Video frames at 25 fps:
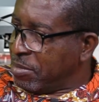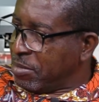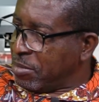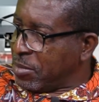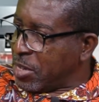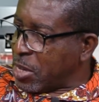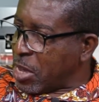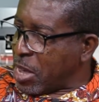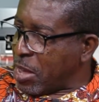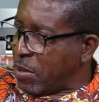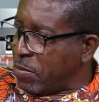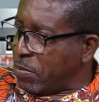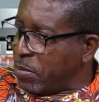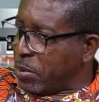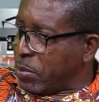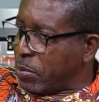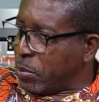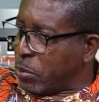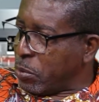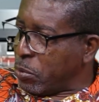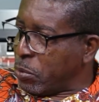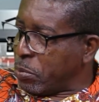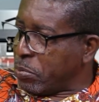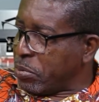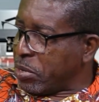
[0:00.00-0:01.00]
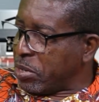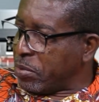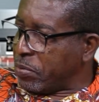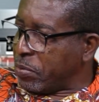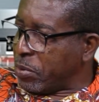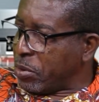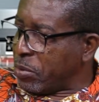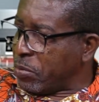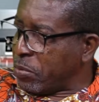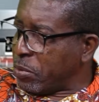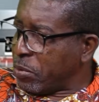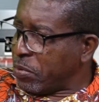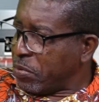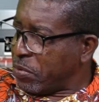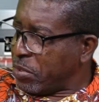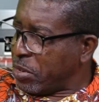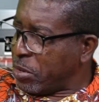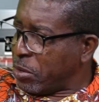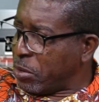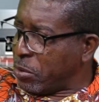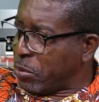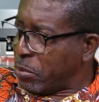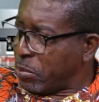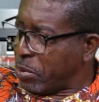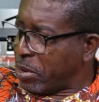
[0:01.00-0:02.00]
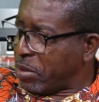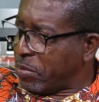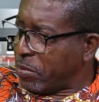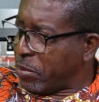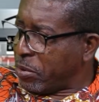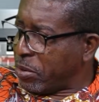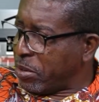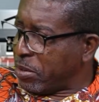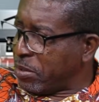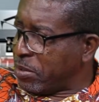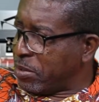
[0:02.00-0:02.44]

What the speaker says: You have people who print for you for free or you pay for it?